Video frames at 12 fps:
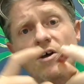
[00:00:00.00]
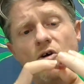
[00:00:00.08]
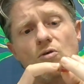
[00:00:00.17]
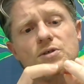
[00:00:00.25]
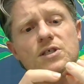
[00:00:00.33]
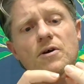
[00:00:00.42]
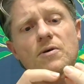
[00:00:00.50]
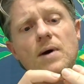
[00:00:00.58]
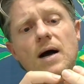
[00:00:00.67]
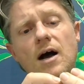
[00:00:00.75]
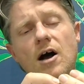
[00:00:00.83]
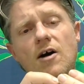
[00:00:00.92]
Also,
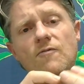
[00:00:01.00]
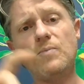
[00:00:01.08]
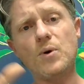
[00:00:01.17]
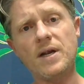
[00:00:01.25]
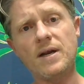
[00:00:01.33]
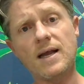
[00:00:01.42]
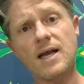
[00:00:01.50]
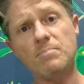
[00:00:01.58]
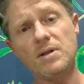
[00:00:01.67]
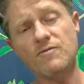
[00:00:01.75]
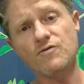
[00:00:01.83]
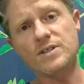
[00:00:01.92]
I've put in a
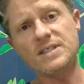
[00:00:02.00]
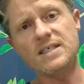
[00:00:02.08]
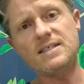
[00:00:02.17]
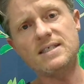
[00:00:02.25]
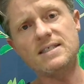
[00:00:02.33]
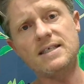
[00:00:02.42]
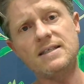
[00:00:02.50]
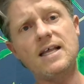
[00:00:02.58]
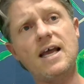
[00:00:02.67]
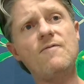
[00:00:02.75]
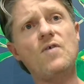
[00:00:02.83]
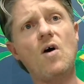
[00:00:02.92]
couple of resistors in
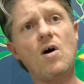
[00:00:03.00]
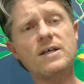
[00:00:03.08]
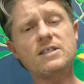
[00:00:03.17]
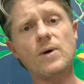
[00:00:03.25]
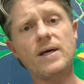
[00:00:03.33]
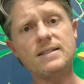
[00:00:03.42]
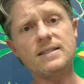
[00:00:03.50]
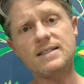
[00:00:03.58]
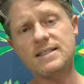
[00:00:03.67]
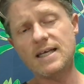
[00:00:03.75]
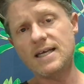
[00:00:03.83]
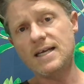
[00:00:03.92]
there for
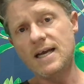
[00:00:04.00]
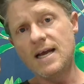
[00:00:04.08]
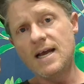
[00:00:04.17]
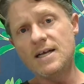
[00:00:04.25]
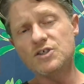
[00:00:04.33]
I2C.